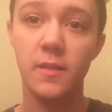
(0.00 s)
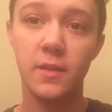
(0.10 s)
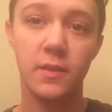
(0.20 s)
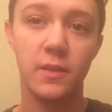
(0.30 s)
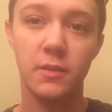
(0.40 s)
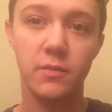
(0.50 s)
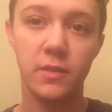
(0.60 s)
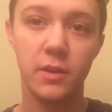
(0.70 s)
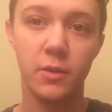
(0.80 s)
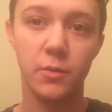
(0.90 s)
then
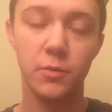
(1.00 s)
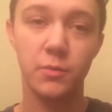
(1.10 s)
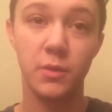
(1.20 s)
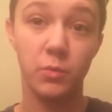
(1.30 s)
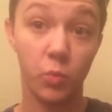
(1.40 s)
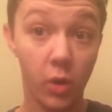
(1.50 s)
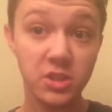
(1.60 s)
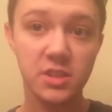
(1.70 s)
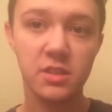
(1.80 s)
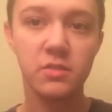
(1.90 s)

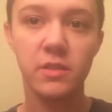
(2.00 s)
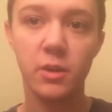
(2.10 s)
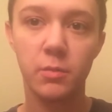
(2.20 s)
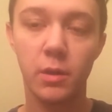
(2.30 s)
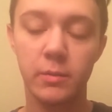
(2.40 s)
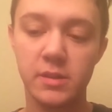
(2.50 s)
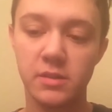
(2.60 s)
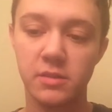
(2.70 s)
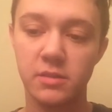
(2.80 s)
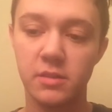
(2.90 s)
watching this video probably
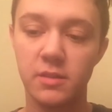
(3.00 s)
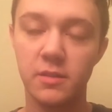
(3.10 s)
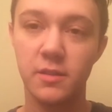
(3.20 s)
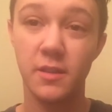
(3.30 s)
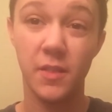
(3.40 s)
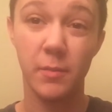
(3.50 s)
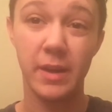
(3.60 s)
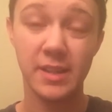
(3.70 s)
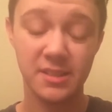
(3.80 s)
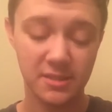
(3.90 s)
isn't the
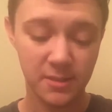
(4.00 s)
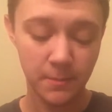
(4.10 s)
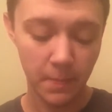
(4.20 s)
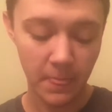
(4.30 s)
best.